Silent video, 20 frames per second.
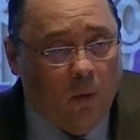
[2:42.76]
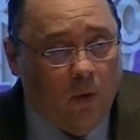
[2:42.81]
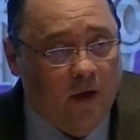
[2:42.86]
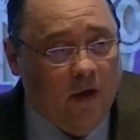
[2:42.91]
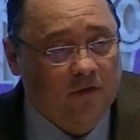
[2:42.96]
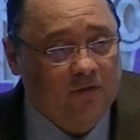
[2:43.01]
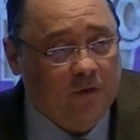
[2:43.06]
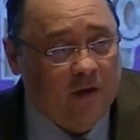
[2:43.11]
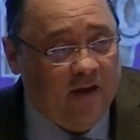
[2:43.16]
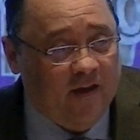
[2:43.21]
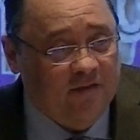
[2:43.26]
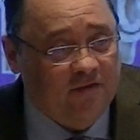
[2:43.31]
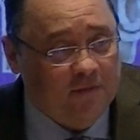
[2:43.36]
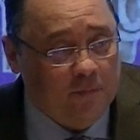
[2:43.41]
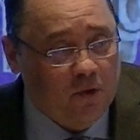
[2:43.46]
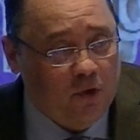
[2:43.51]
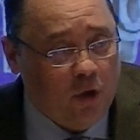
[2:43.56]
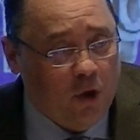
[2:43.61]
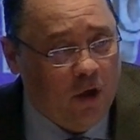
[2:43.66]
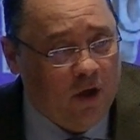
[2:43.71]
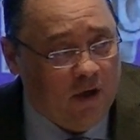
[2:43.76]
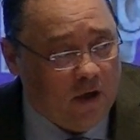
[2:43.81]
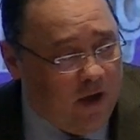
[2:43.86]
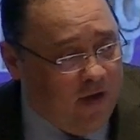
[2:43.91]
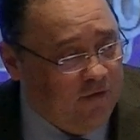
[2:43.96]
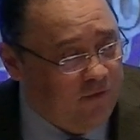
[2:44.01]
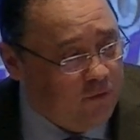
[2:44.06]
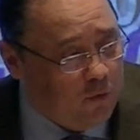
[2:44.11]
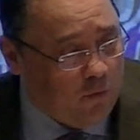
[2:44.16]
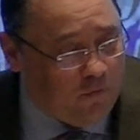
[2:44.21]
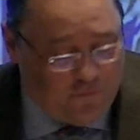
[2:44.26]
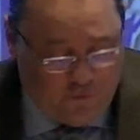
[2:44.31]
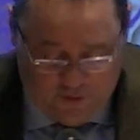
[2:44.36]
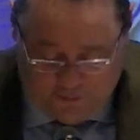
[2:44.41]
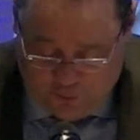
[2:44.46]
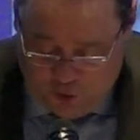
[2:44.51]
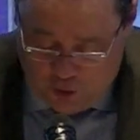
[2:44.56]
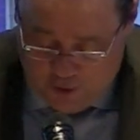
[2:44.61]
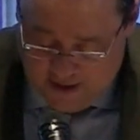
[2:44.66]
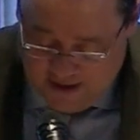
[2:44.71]
We also have some current high school
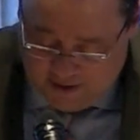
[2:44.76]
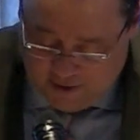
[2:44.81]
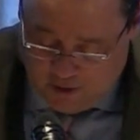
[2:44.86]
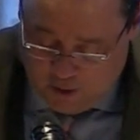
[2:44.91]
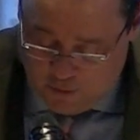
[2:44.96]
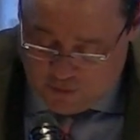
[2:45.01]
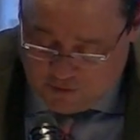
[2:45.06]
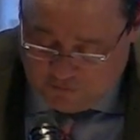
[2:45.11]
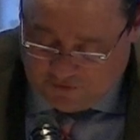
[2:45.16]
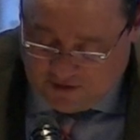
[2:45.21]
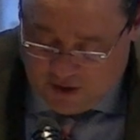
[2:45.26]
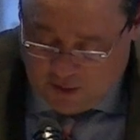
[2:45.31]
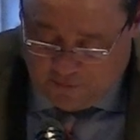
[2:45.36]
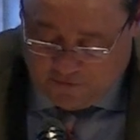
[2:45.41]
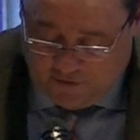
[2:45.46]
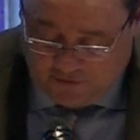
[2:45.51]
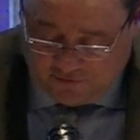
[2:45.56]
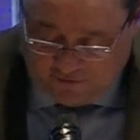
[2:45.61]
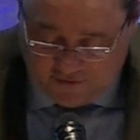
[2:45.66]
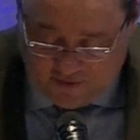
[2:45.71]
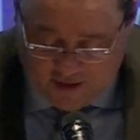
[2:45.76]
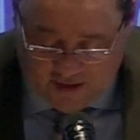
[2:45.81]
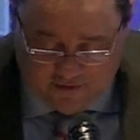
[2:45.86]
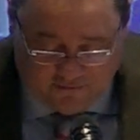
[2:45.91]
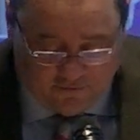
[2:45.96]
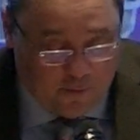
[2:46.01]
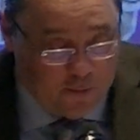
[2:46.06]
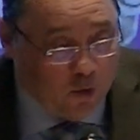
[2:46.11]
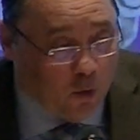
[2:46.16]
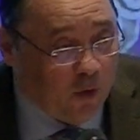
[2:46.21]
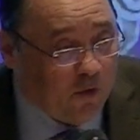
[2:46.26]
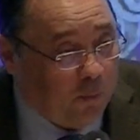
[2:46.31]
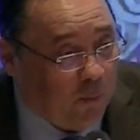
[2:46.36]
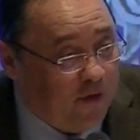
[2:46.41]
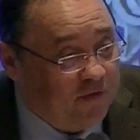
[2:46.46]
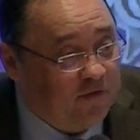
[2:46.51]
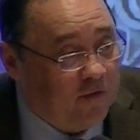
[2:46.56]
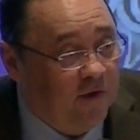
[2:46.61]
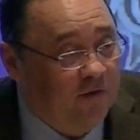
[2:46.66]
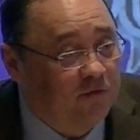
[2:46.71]
football head coaches here with us tonight. From
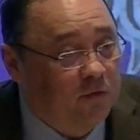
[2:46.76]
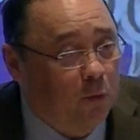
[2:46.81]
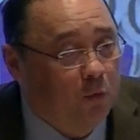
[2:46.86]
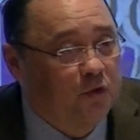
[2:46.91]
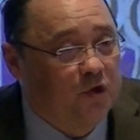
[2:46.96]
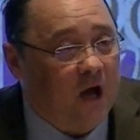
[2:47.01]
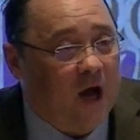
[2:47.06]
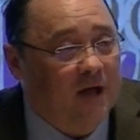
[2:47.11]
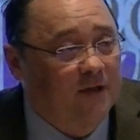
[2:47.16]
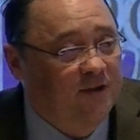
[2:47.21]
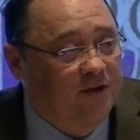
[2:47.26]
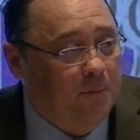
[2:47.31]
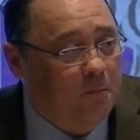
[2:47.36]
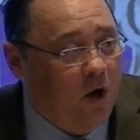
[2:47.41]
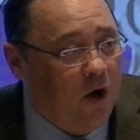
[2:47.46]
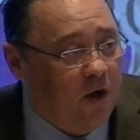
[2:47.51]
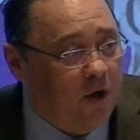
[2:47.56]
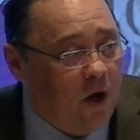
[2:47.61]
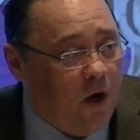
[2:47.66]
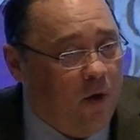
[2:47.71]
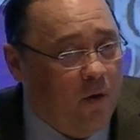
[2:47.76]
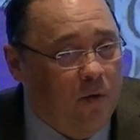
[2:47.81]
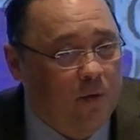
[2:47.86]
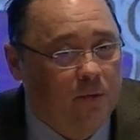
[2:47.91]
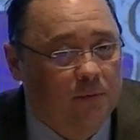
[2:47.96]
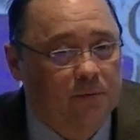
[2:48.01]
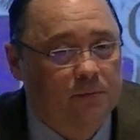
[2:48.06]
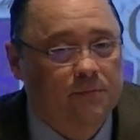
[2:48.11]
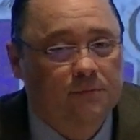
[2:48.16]
Northwest High School, John DeMarco.